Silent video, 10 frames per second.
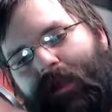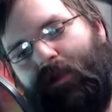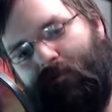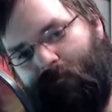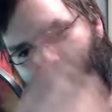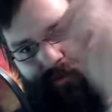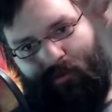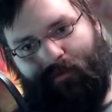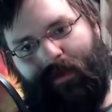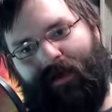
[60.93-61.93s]

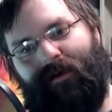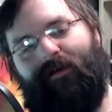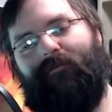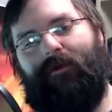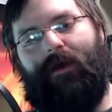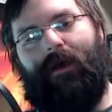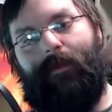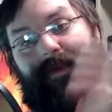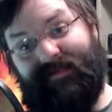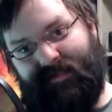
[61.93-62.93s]
control of
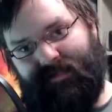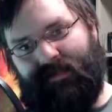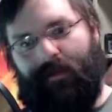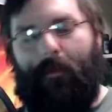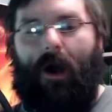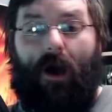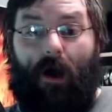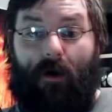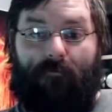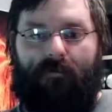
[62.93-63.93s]
my system,
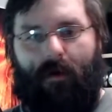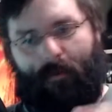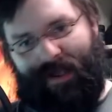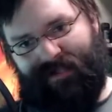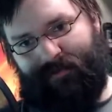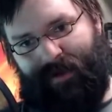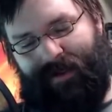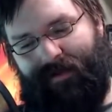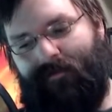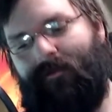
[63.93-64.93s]
of my
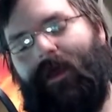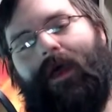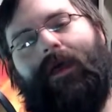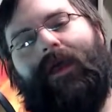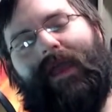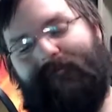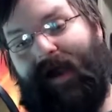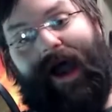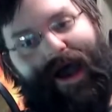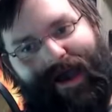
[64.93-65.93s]
experience. If
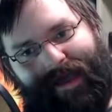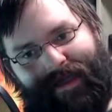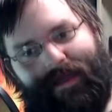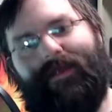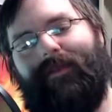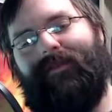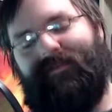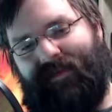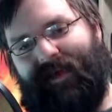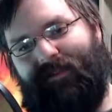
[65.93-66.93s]
I
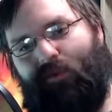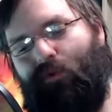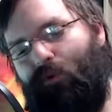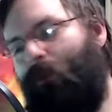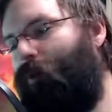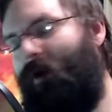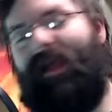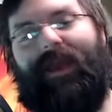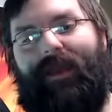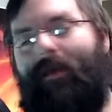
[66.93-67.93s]
decide to put
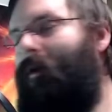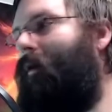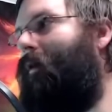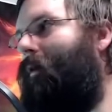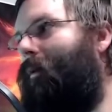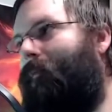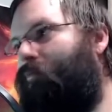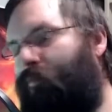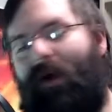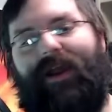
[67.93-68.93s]
a
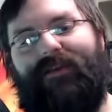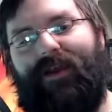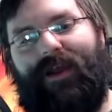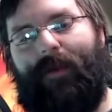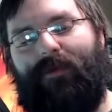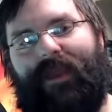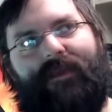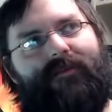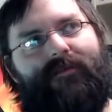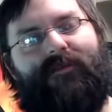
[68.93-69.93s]
proprietary
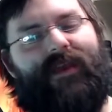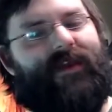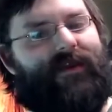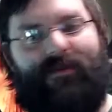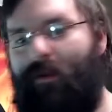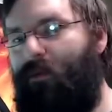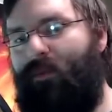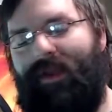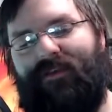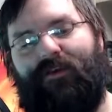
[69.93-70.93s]
application, say
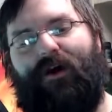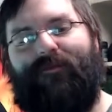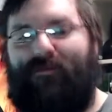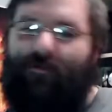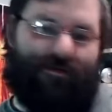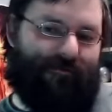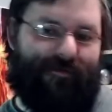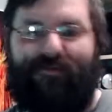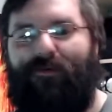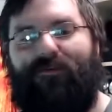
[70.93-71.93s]
WPS Office or
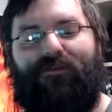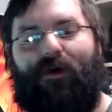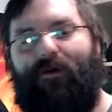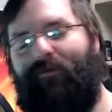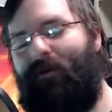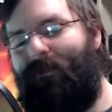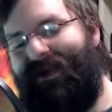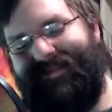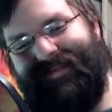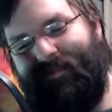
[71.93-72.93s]
DaVinci Resolve on my
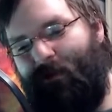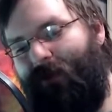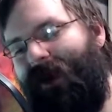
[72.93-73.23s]
system,